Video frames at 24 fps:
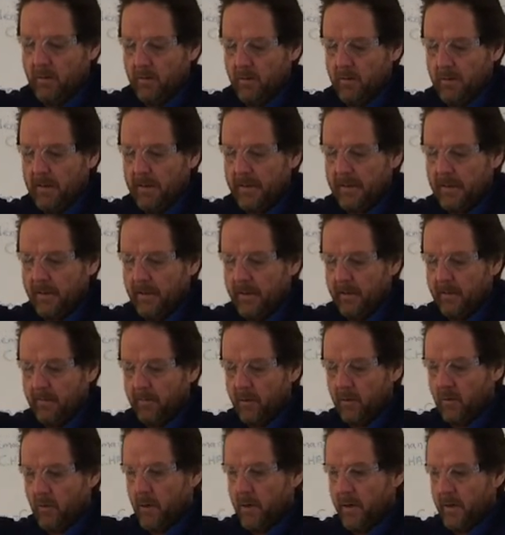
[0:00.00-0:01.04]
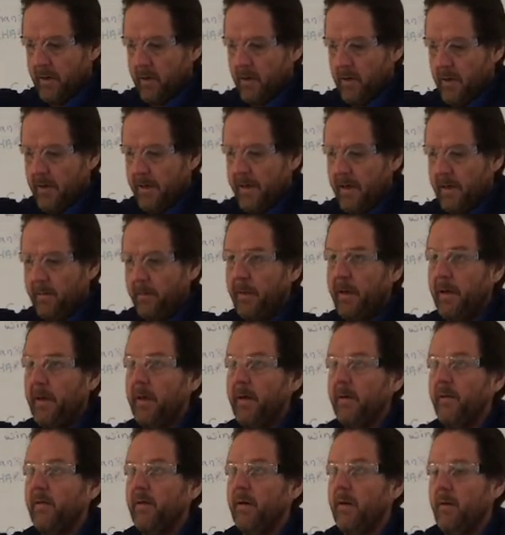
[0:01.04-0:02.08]
Luckily I'm quite high up here
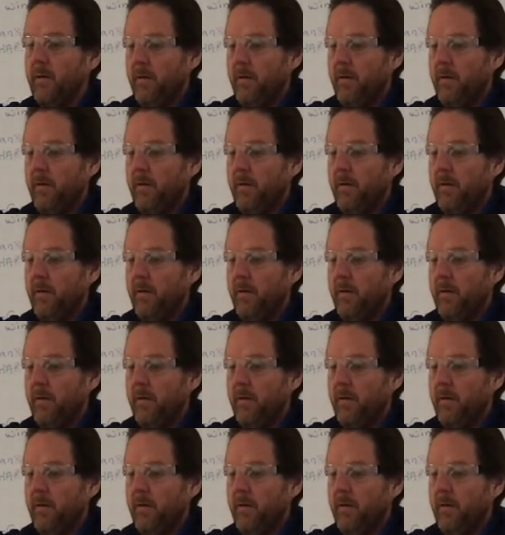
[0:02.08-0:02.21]
so